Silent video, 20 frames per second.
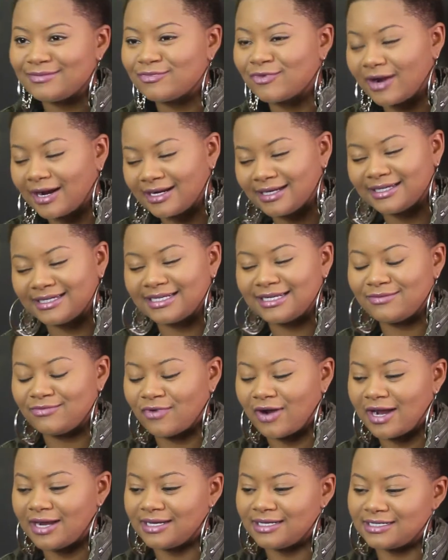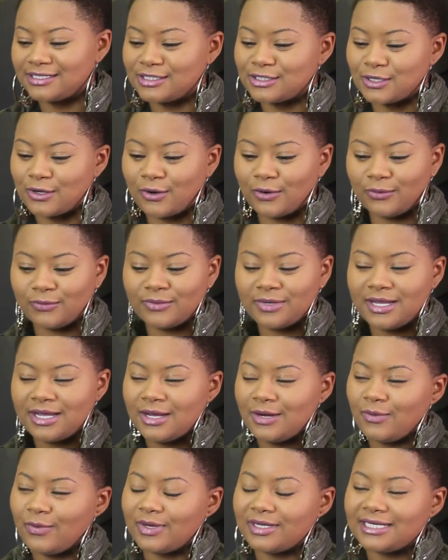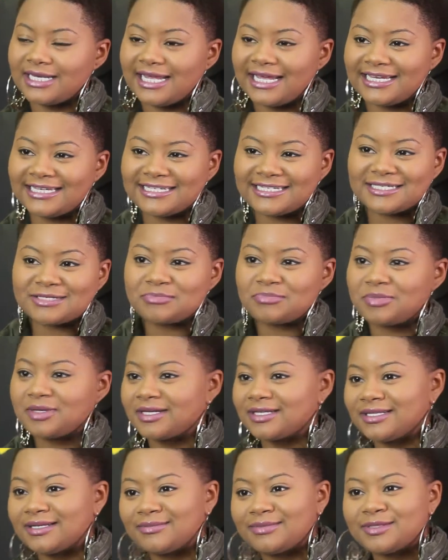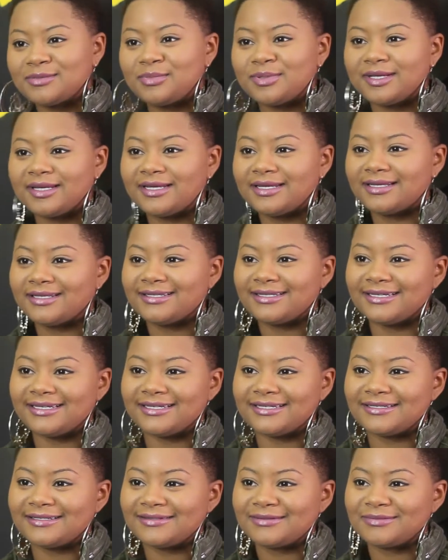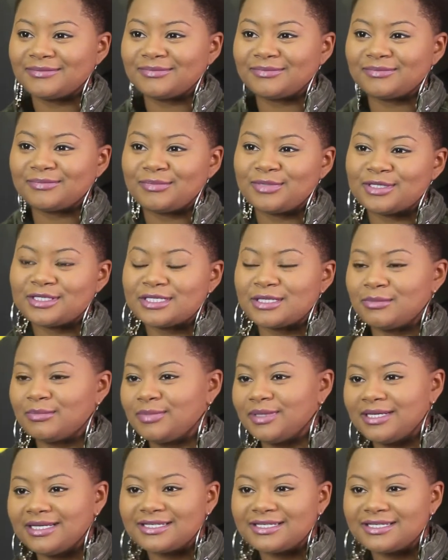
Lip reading: Keep writing. Keep writing. So one day I just picked up the pen and put some